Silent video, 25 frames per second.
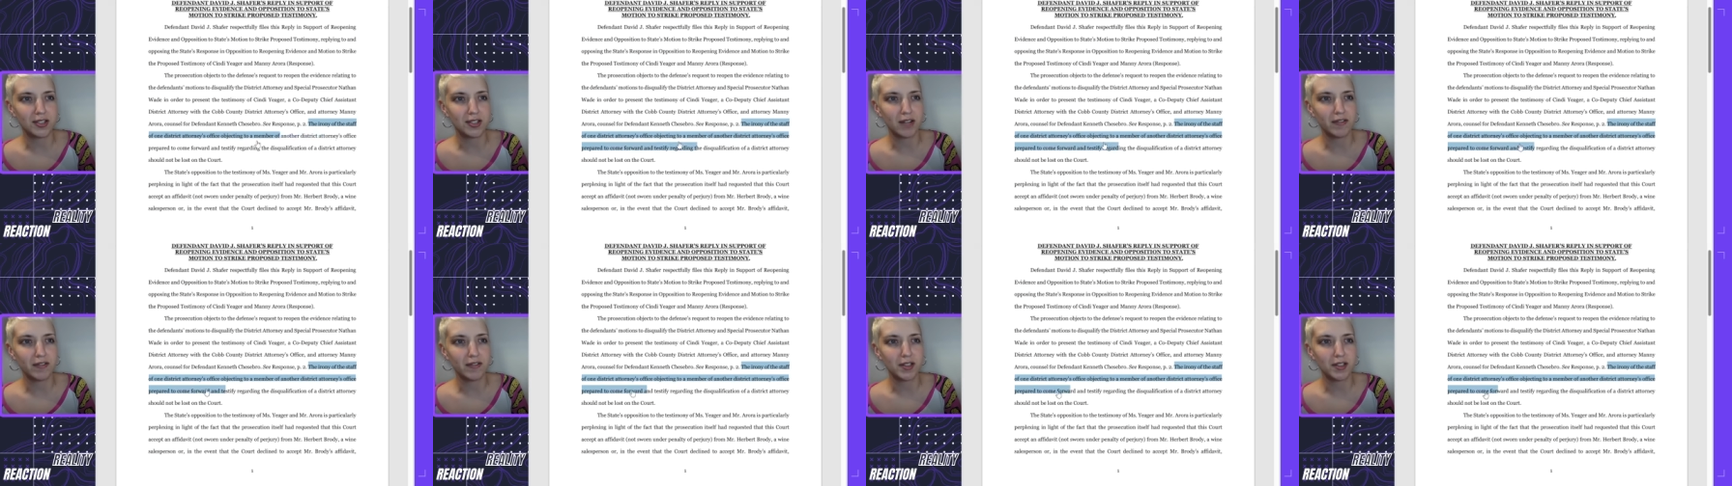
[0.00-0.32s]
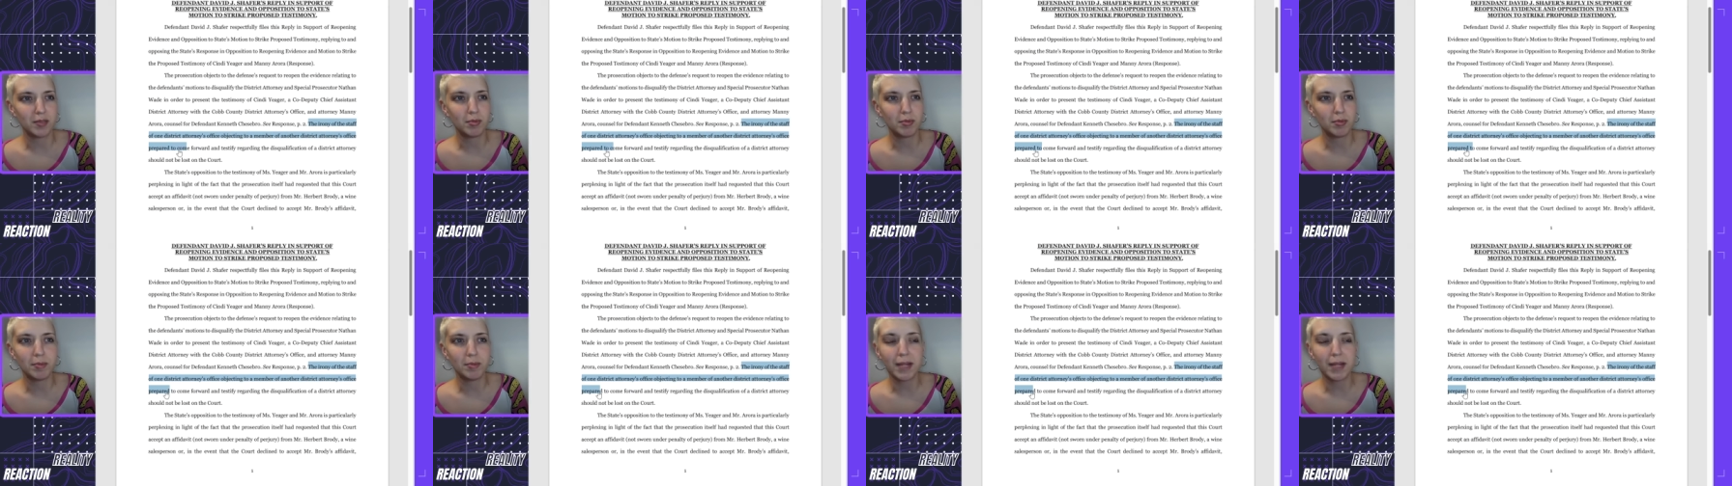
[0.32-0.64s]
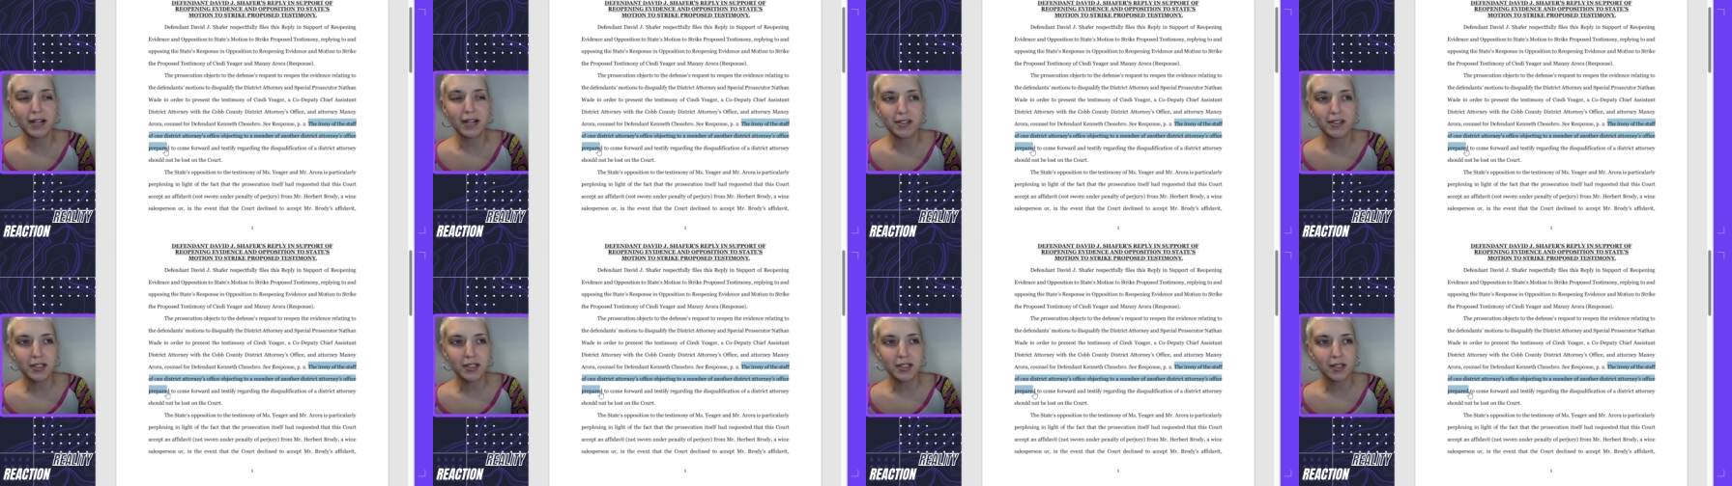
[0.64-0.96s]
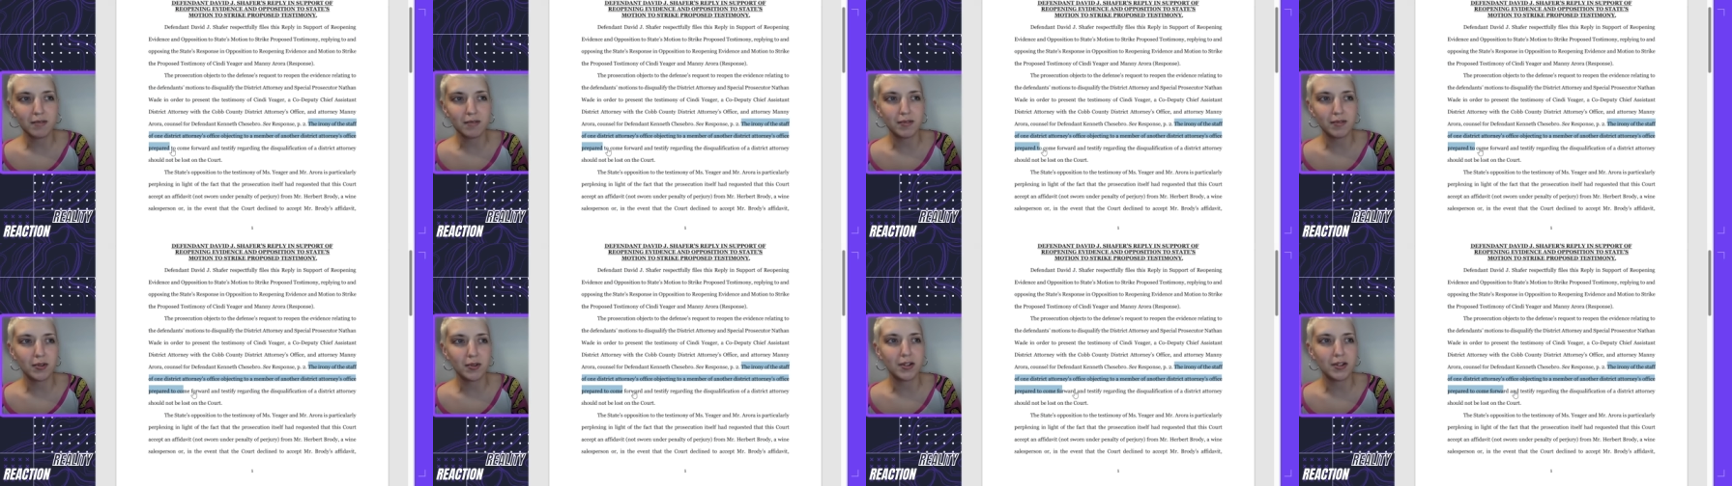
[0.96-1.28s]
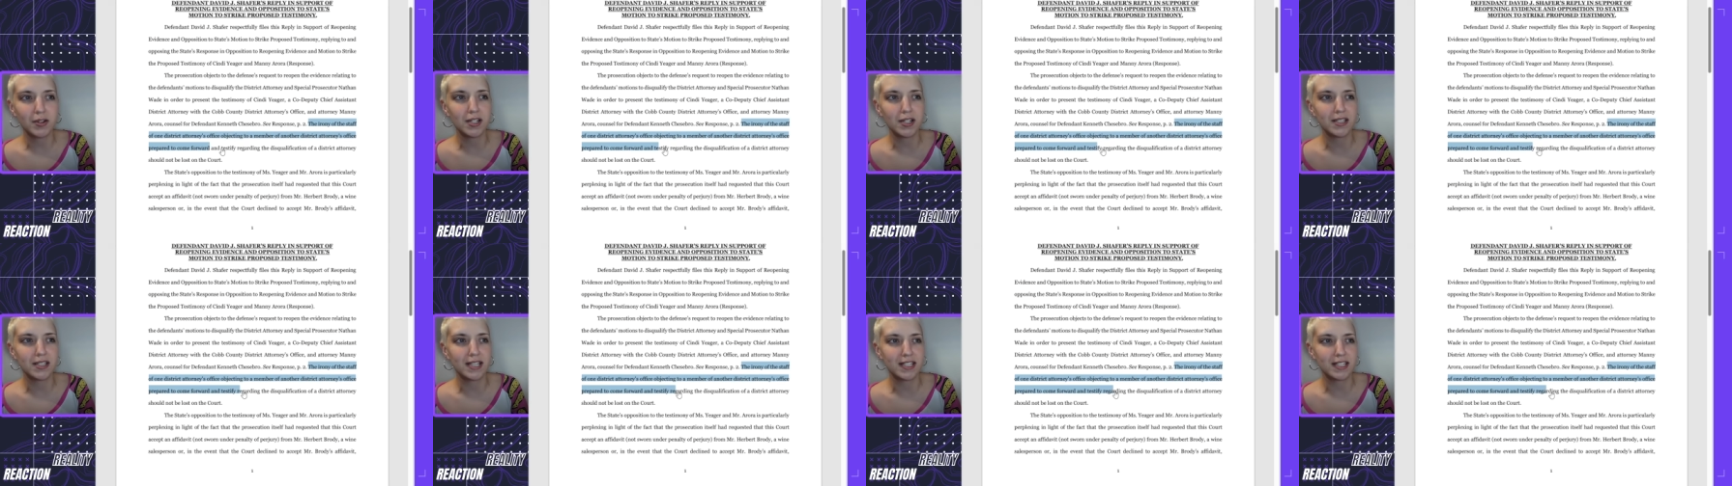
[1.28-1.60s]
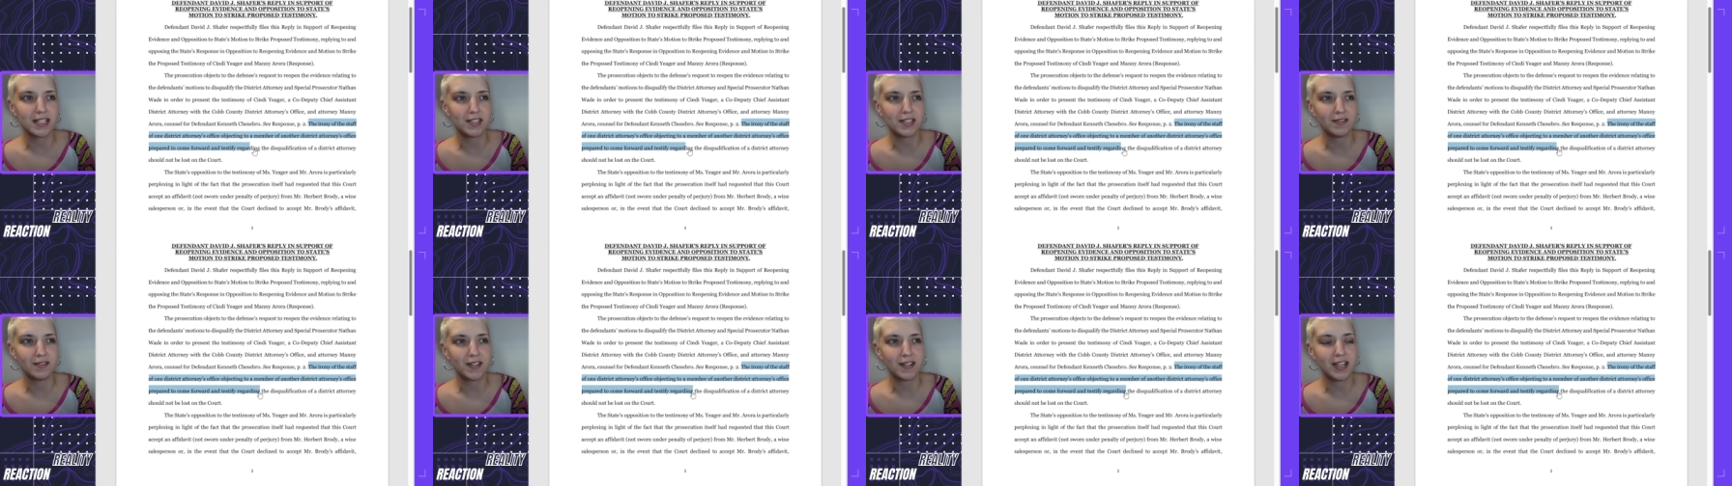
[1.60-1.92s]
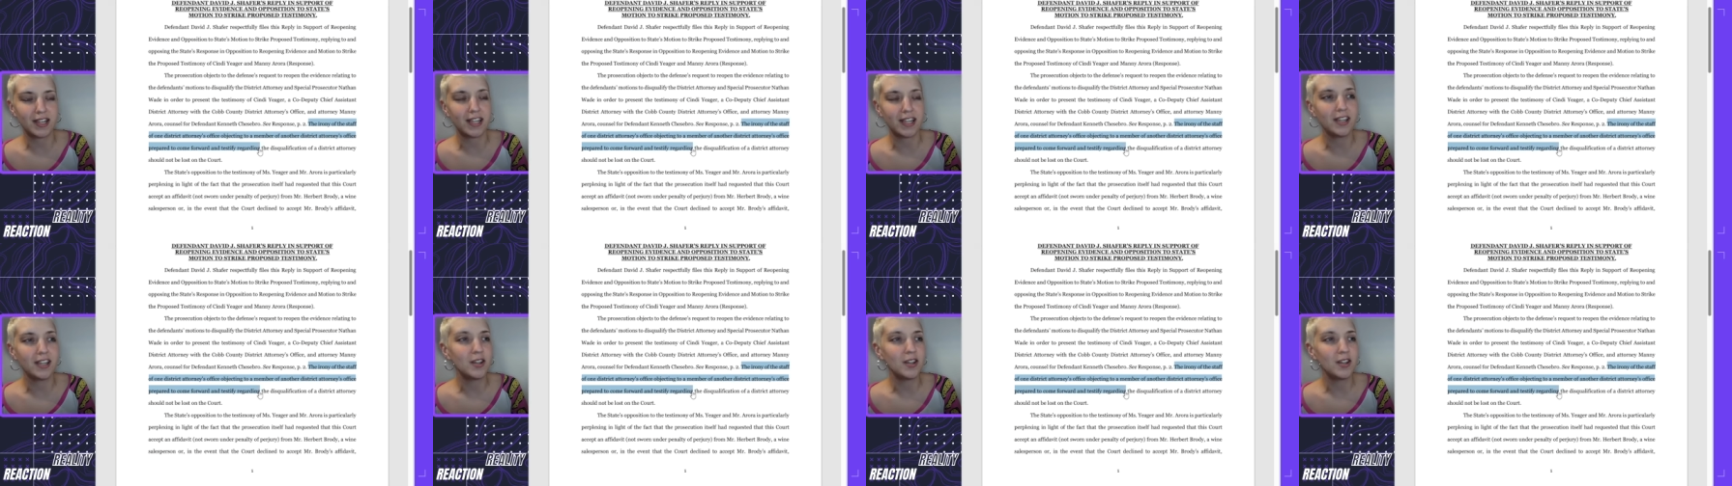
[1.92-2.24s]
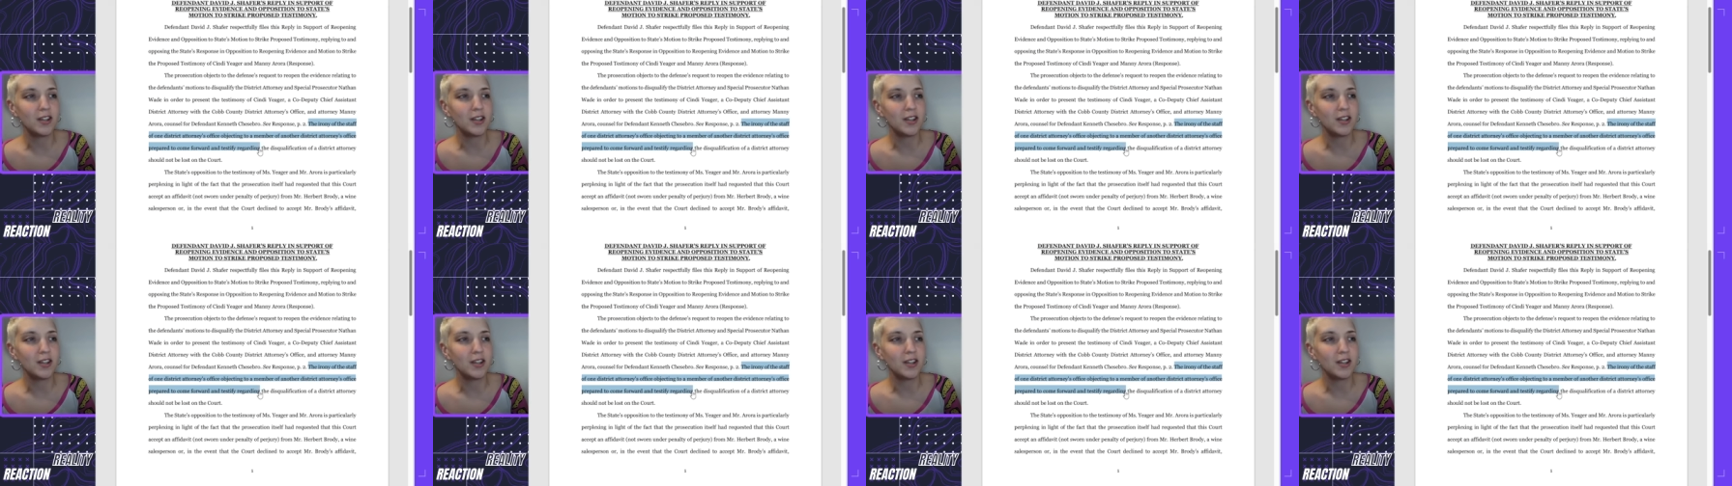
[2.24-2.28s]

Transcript: office prepared to come forward and testify